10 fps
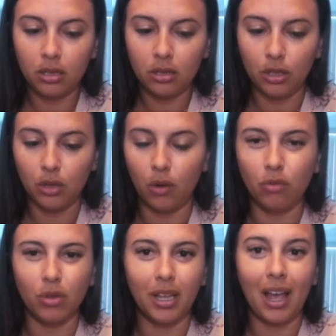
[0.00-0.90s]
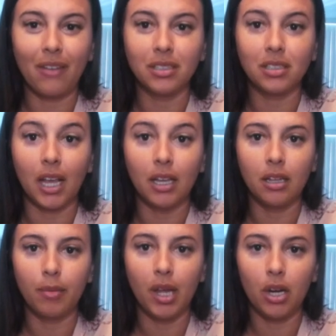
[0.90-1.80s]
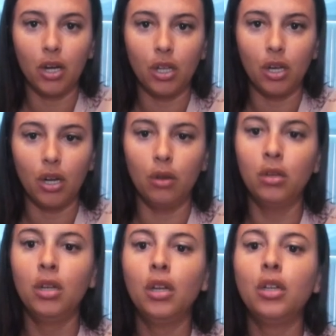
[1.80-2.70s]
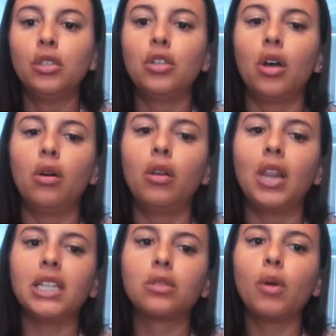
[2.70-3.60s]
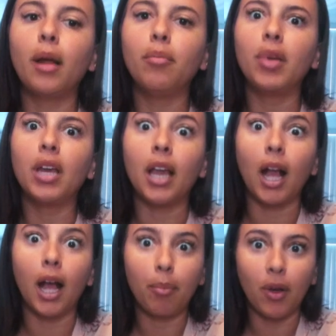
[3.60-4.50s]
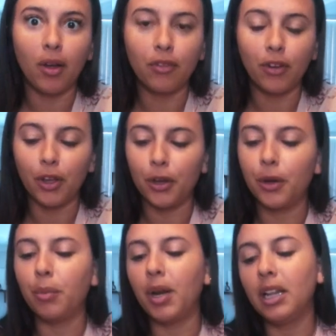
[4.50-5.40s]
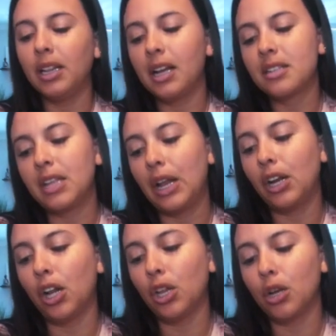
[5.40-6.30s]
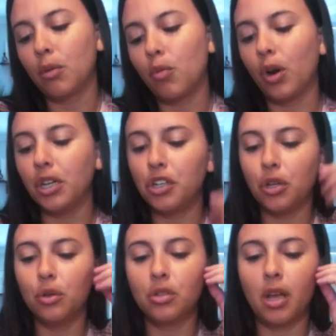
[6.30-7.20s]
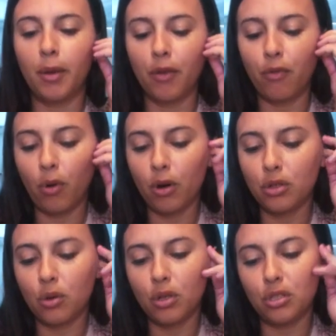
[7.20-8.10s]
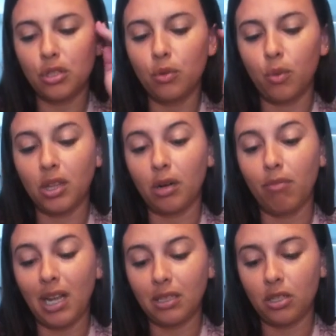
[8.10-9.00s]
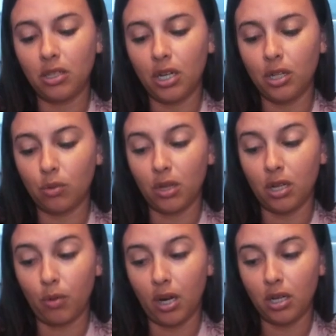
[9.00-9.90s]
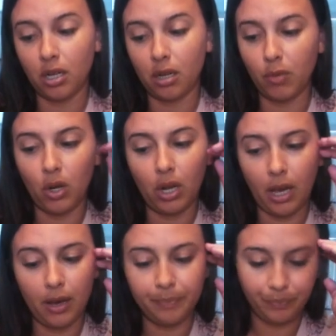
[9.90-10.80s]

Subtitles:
you don't really have a say in the matter, you know? So that's what I'm picking up on for you. But in the extended, I'll look more into who's coming forward towards you, what their message is, what they're wanting to communicate.